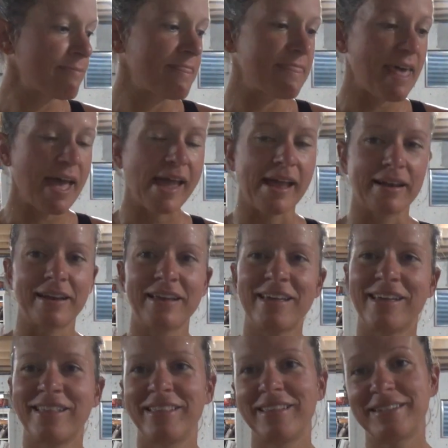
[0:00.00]
Then,
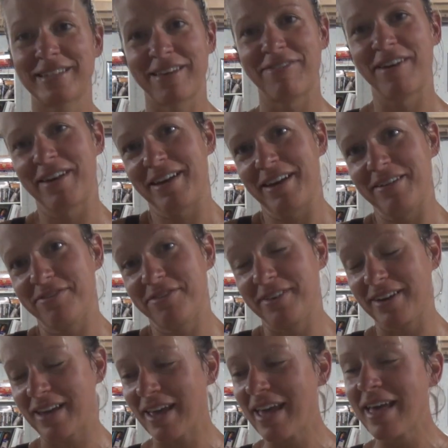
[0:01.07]
this I find kind of
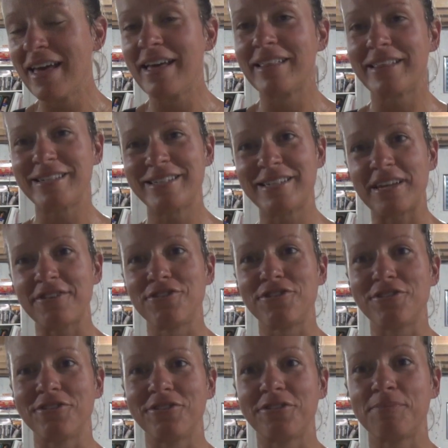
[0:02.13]
funny, this tells
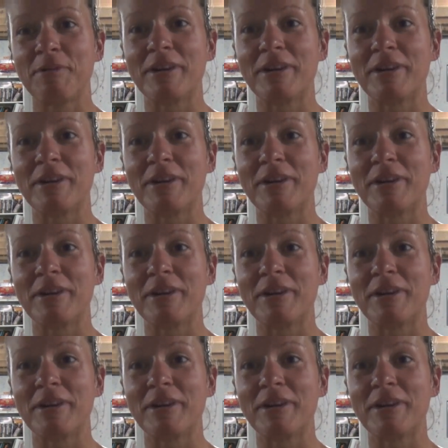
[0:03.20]
you,